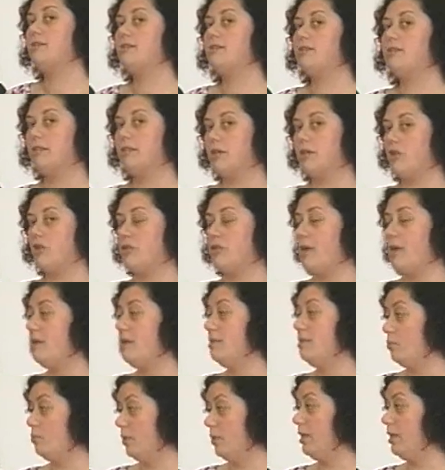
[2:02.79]
a distinction that
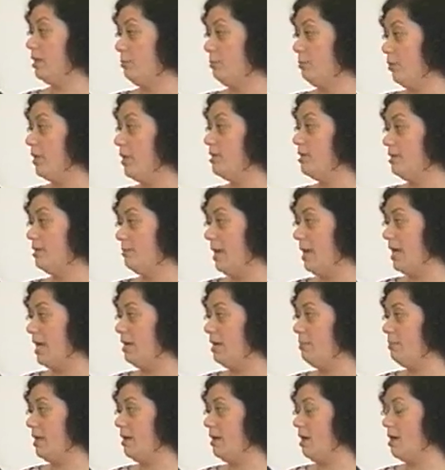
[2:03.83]
is really important to
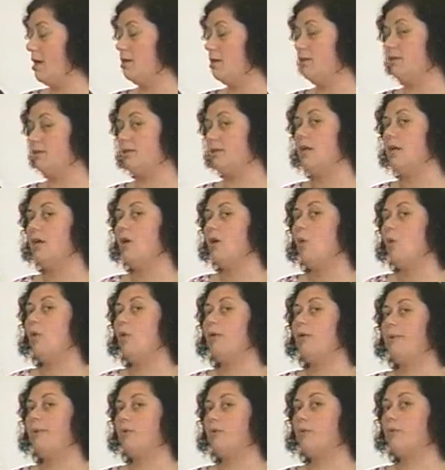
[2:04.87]
make because
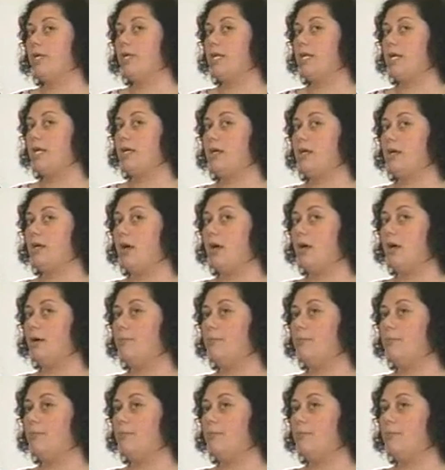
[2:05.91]
we'll be reading